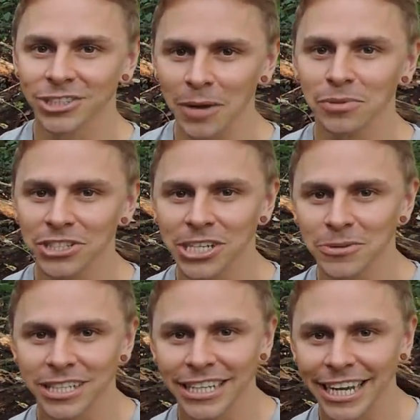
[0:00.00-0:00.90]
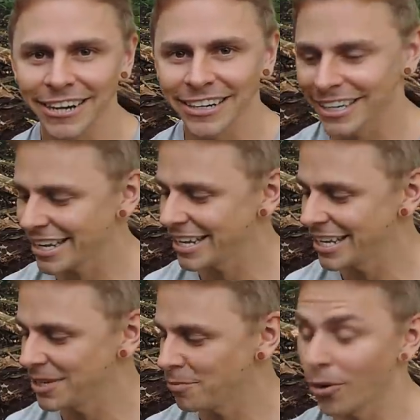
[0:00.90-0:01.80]
John Plischke was in the area and
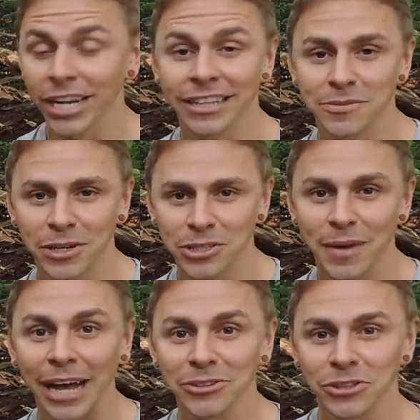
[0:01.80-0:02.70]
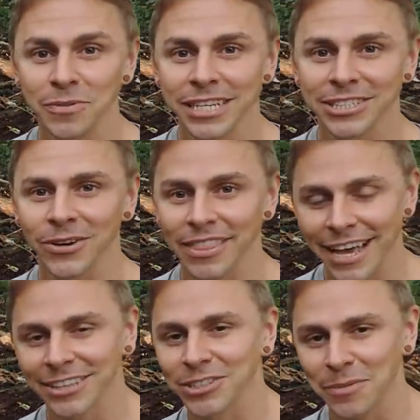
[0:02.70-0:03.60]
he pointed this mushroom out to me, so I
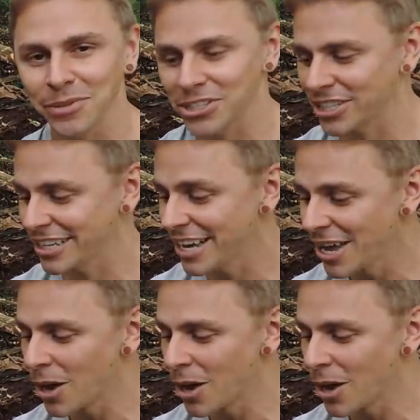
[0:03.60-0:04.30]
thanked John Plischke.